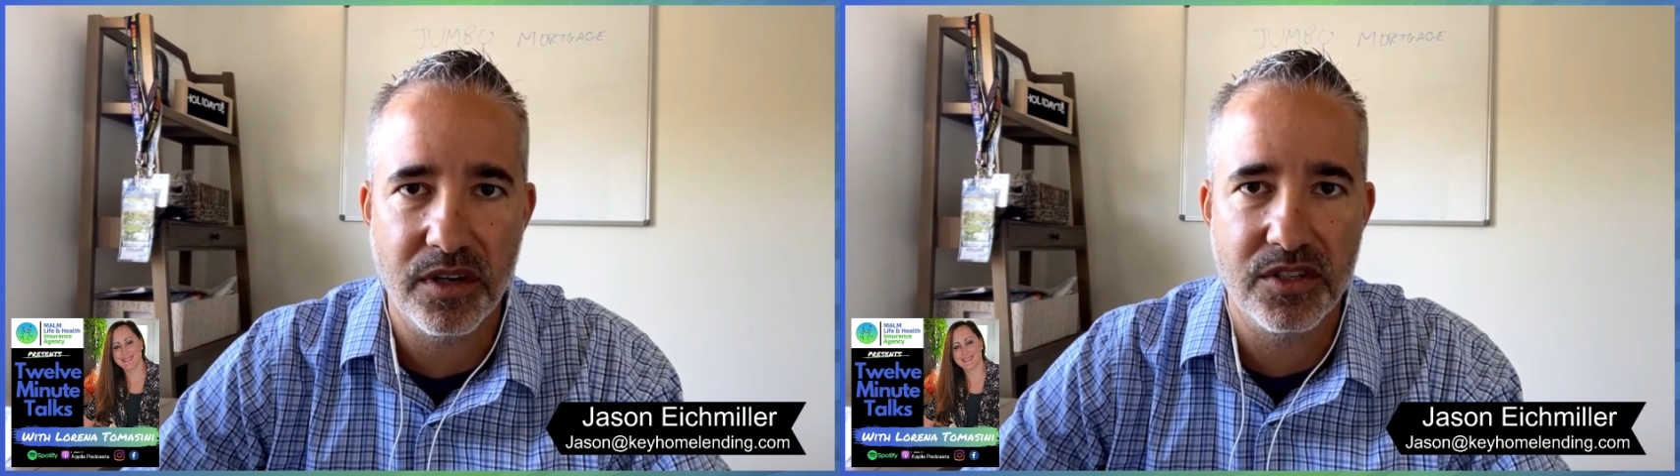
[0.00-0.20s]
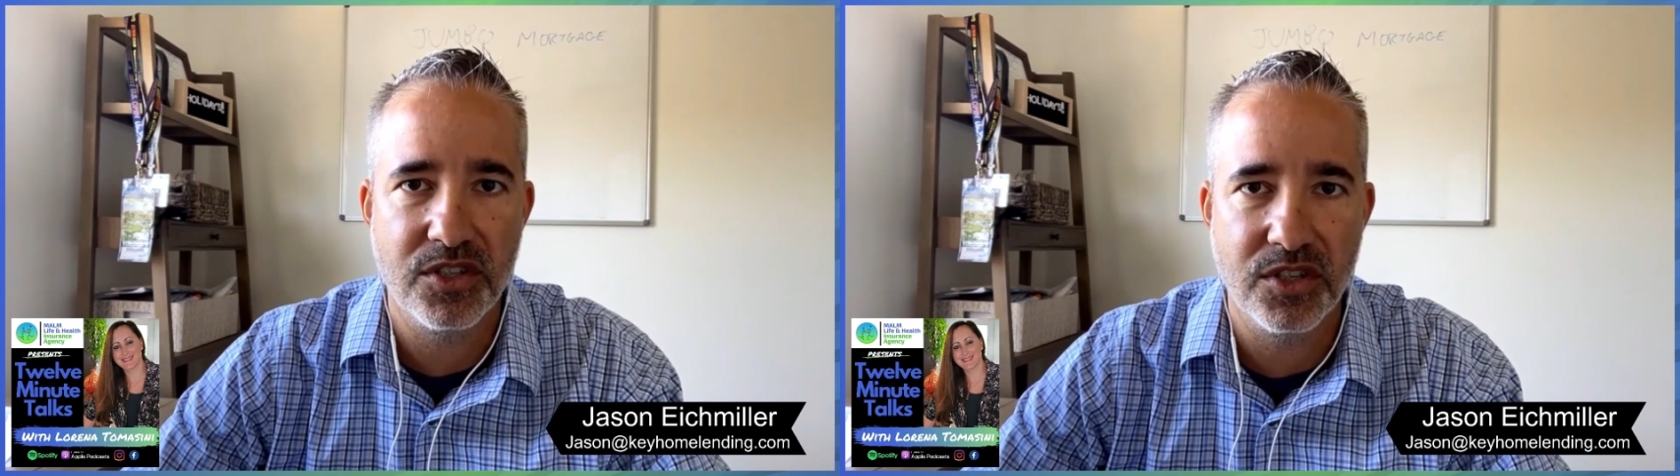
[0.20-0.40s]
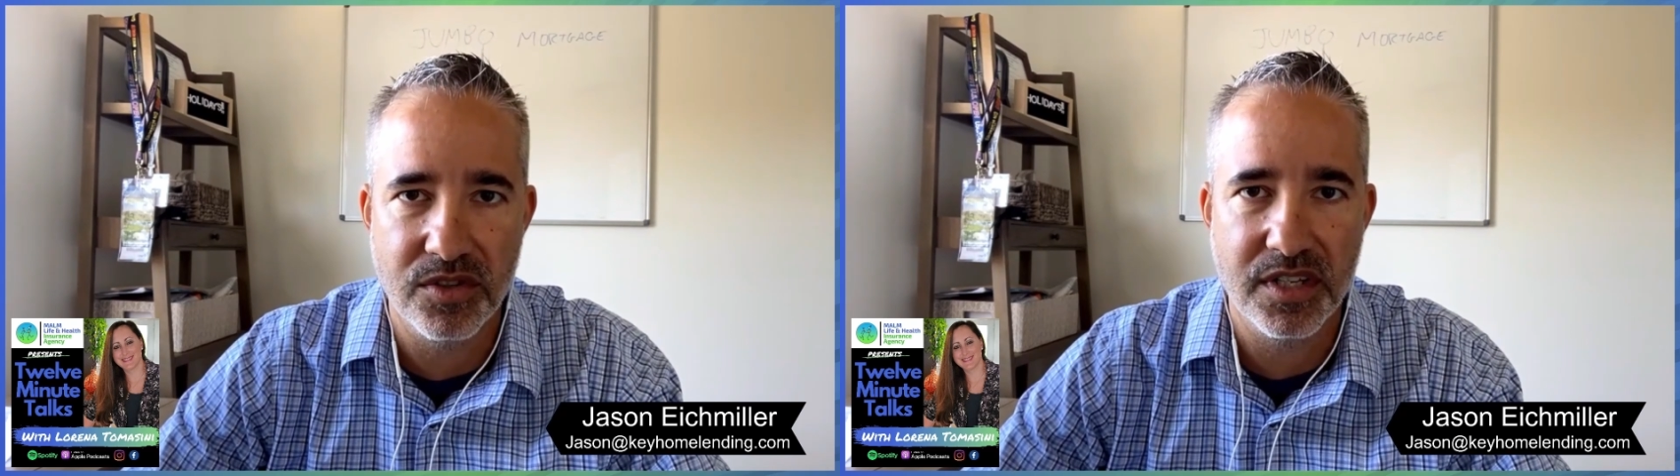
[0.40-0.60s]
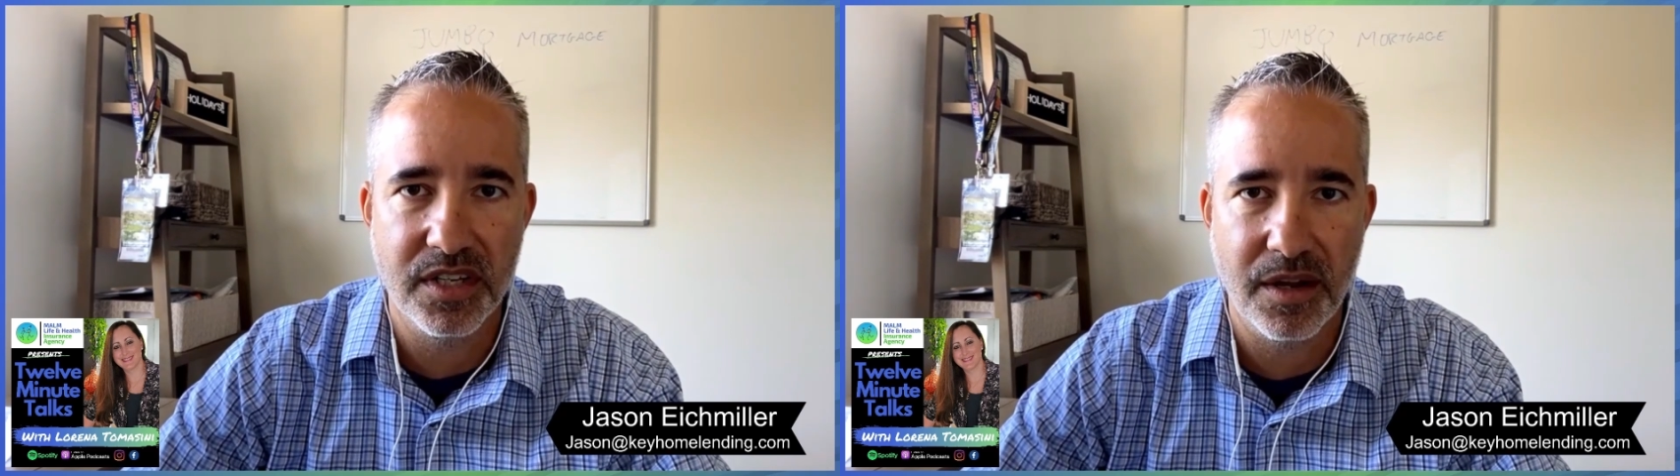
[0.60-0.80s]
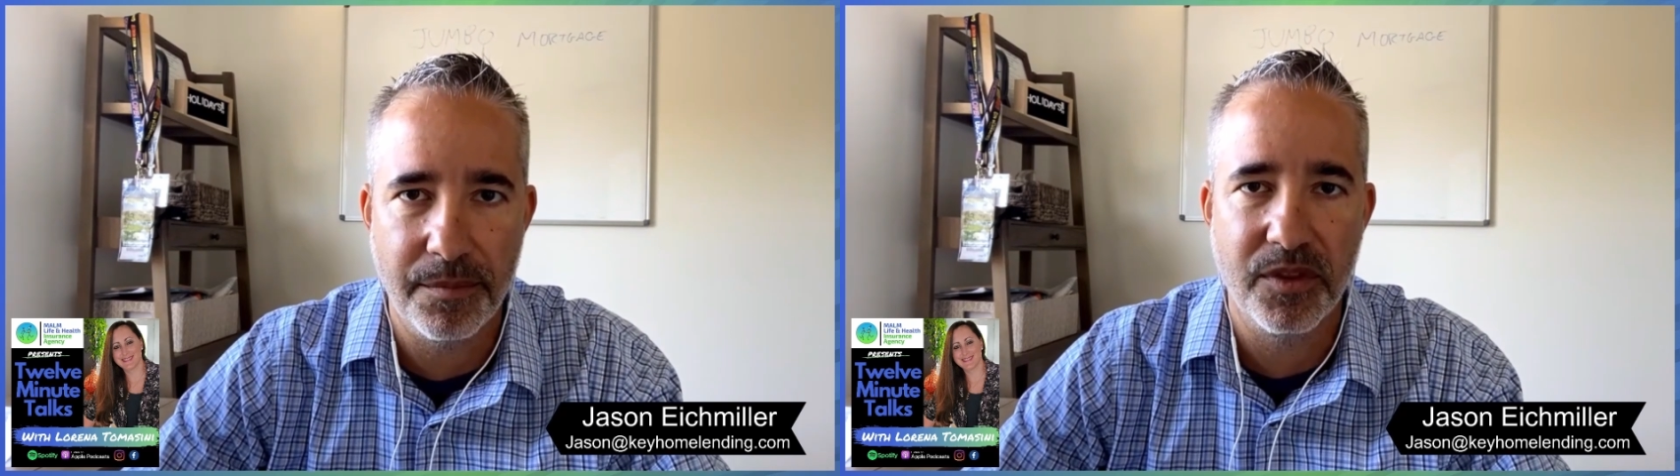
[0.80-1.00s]
is
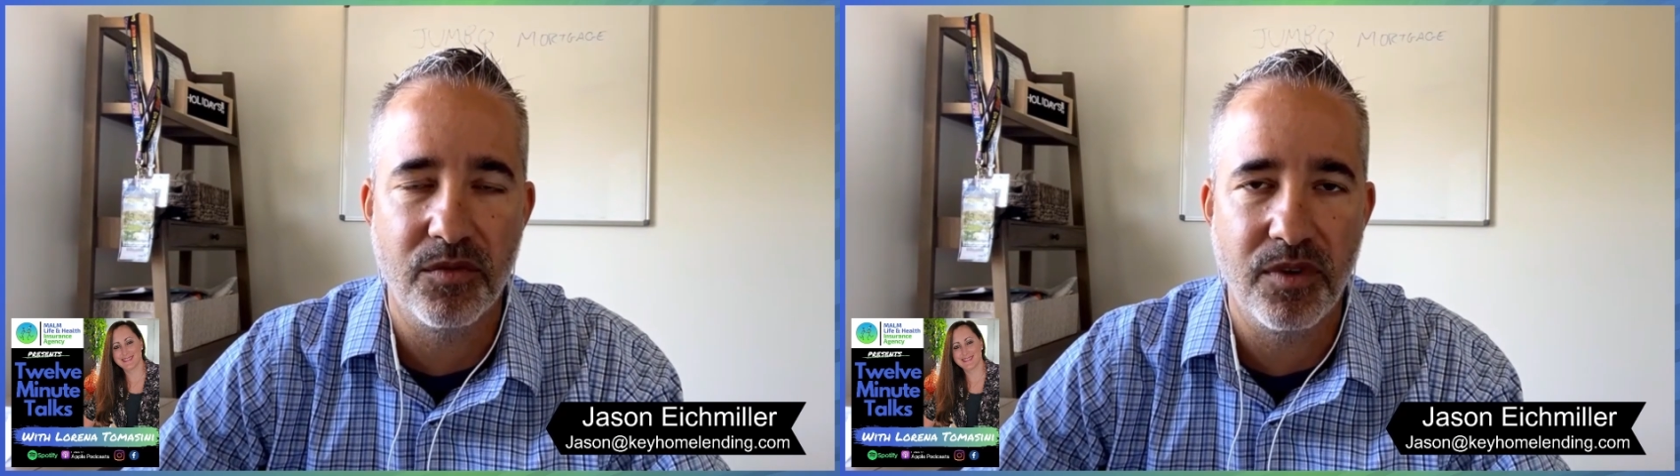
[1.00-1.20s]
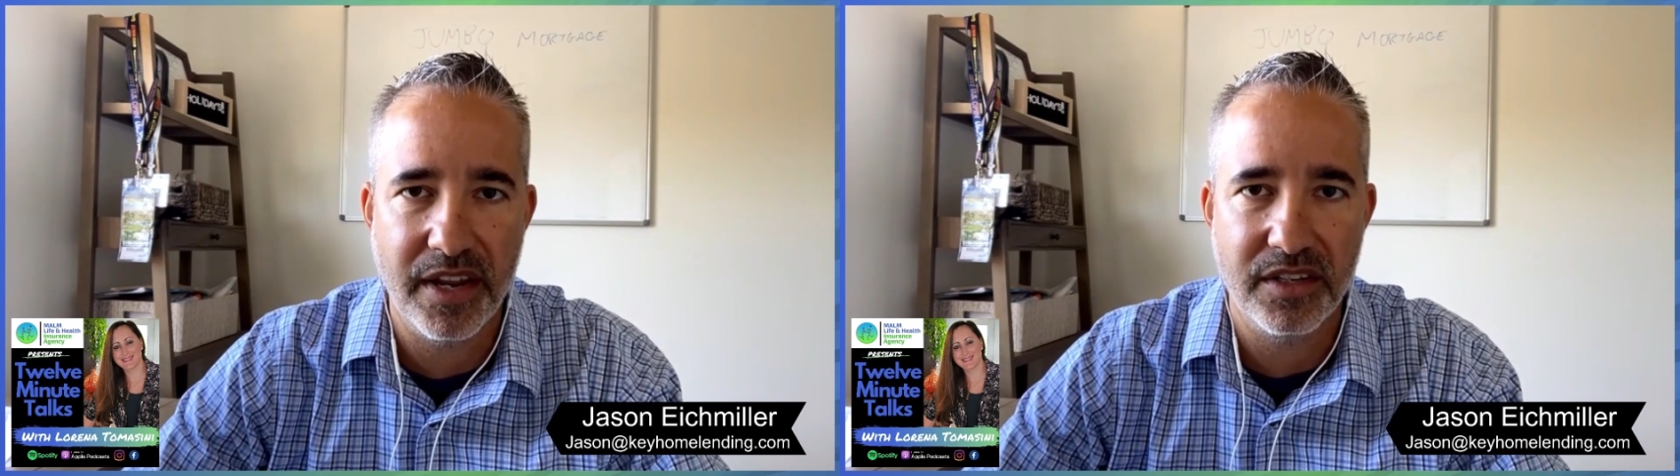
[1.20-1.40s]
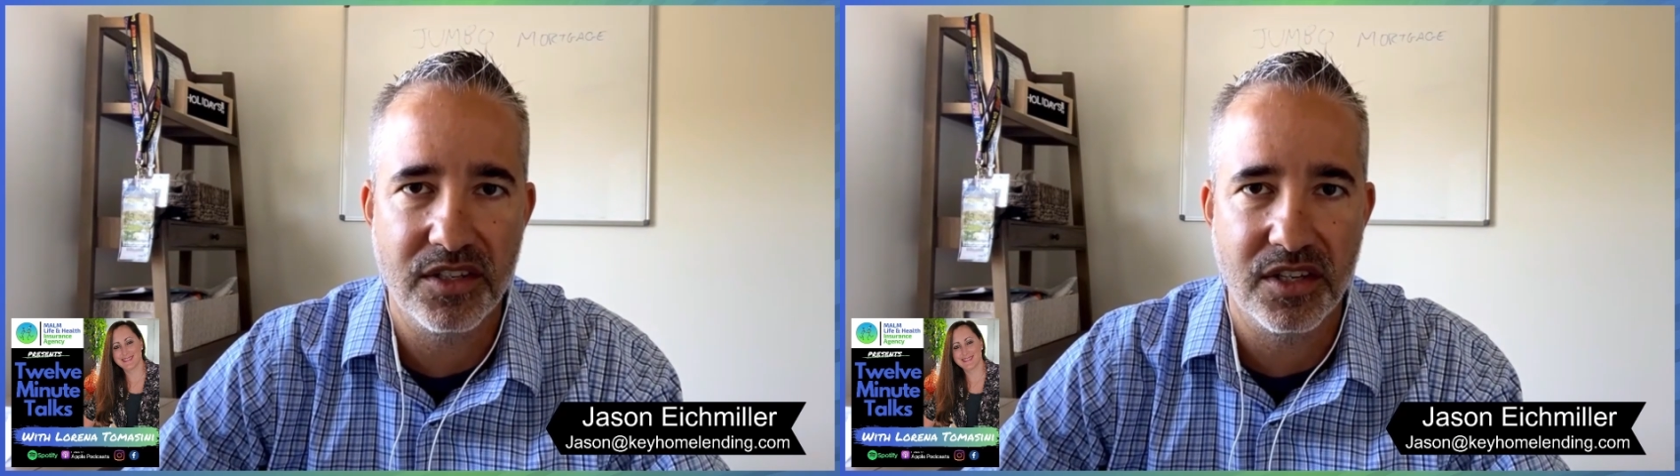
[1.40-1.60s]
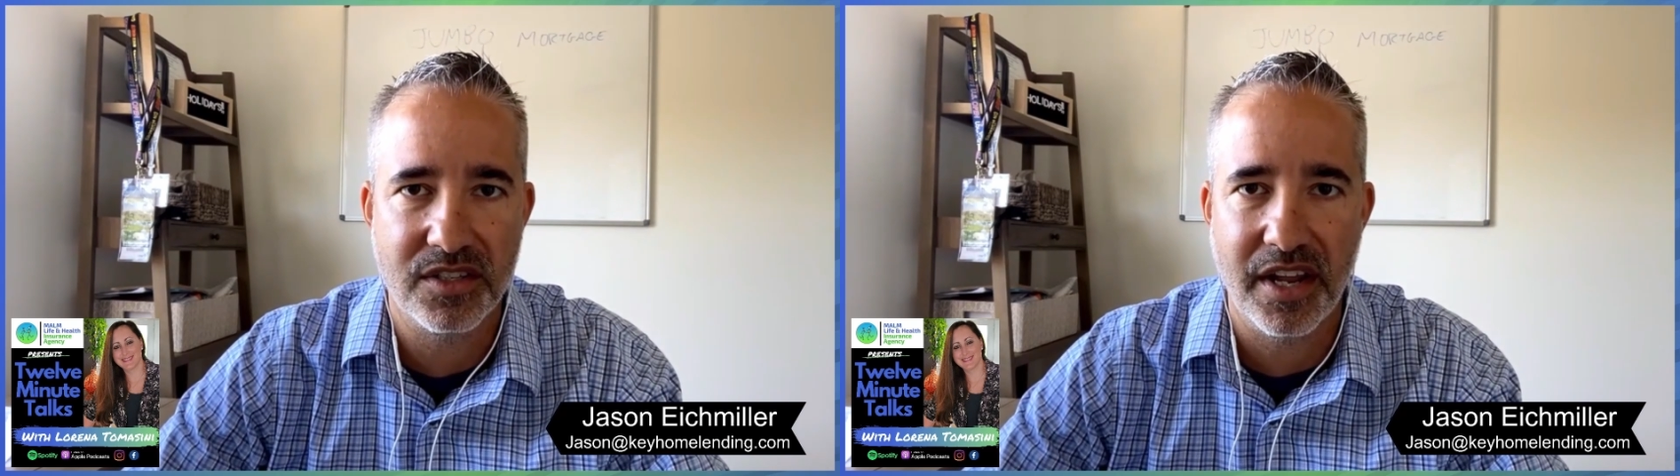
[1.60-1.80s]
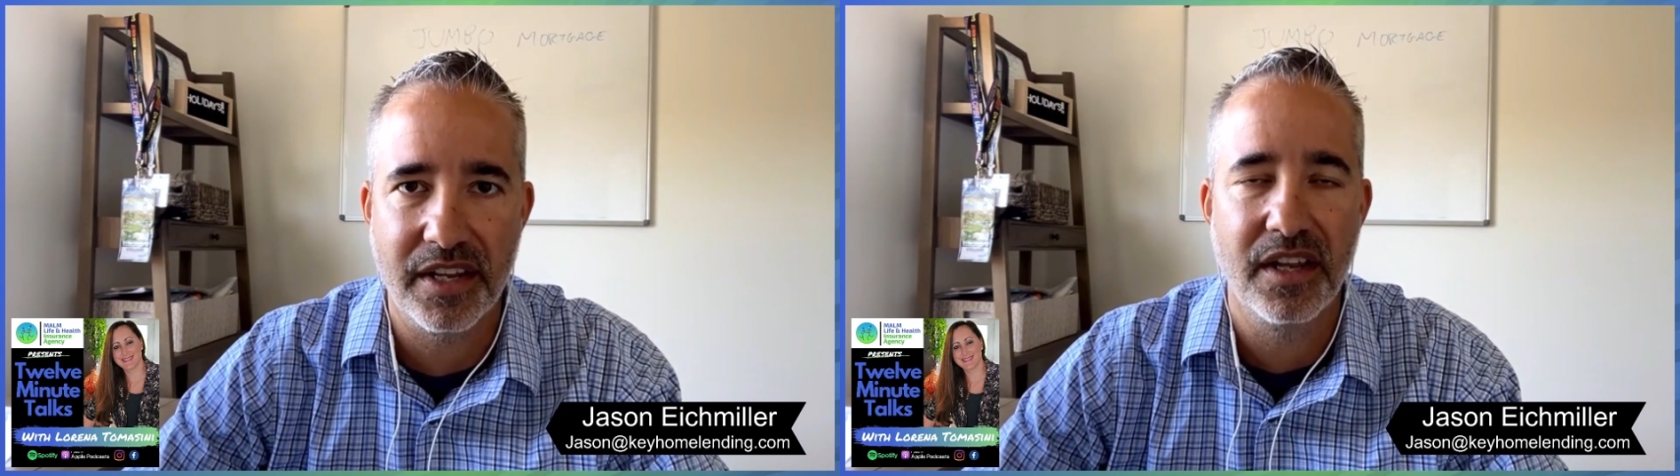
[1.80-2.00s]
juicing up the rent,
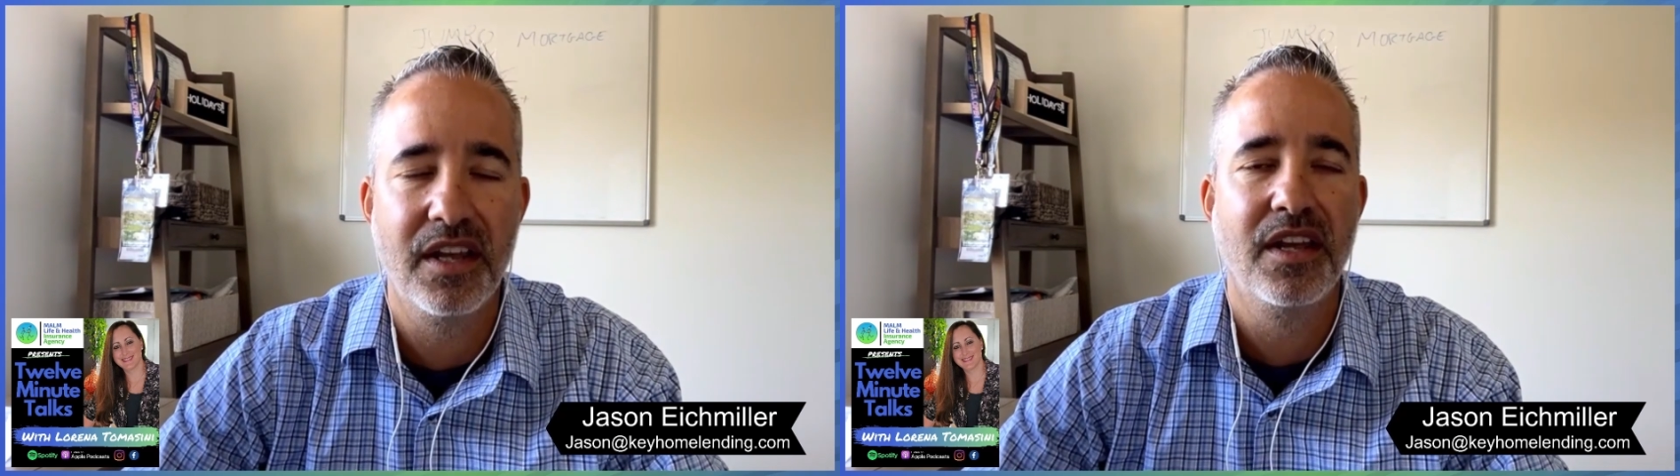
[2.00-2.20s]
just like